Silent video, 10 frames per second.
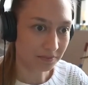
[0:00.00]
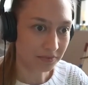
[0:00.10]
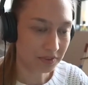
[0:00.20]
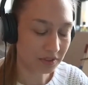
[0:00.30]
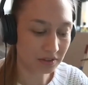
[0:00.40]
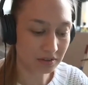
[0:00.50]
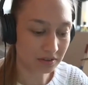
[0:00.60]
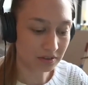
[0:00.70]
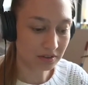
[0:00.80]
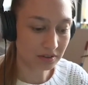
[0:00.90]

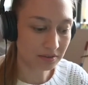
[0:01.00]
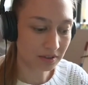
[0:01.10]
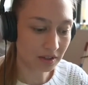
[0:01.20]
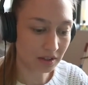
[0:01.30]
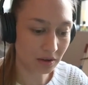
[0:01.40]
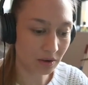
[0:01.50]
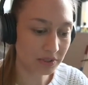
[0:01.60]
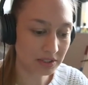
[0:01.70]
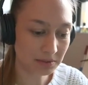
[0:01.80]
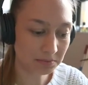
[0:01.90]
So it
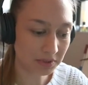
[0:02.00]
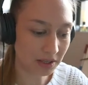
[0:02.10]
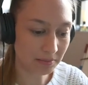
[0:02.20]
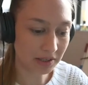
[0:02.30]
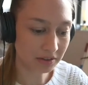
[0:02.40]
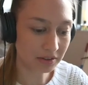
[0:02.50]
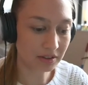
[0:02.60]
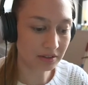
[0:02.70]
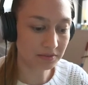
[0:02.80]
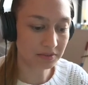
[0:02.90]
was simply a matter
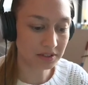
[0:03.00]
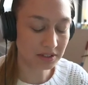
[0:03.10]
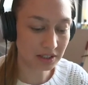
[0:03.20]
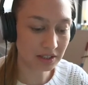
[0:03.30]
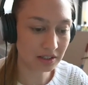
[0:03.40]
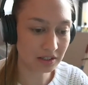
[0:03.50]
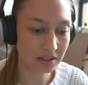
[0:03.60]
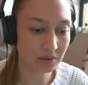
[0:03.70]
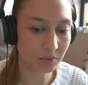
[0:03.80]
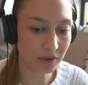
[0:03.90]
of seeing
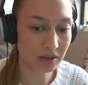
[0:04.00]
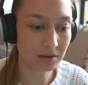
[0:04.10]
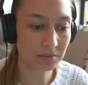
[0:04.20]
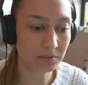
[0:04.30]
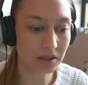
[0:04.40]
where,